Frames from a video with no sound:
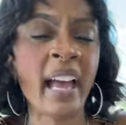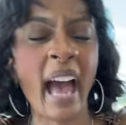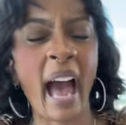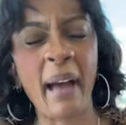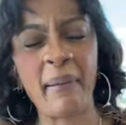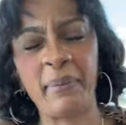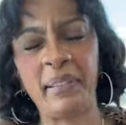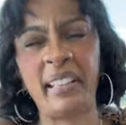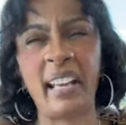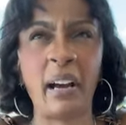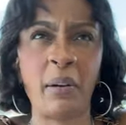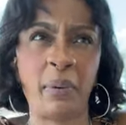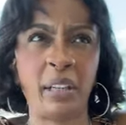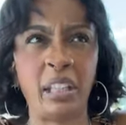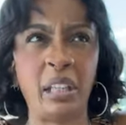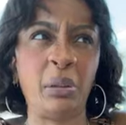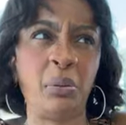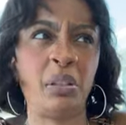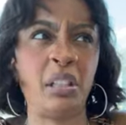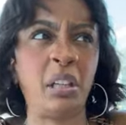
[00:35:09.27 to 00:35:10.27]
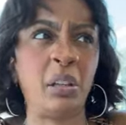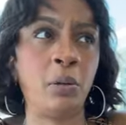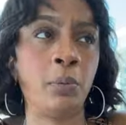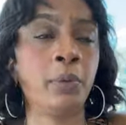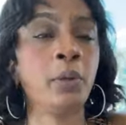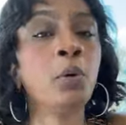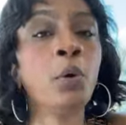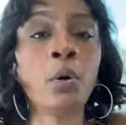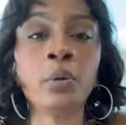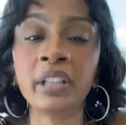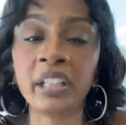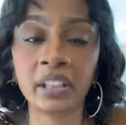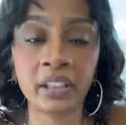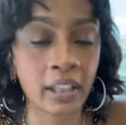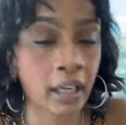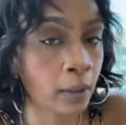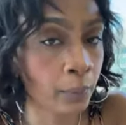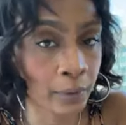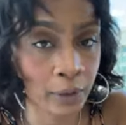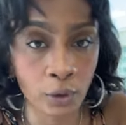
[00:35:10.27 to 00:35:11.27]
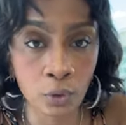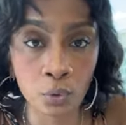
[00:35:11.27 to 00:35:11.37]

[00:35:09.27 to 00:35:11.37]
I'm done with YouTube. You only done with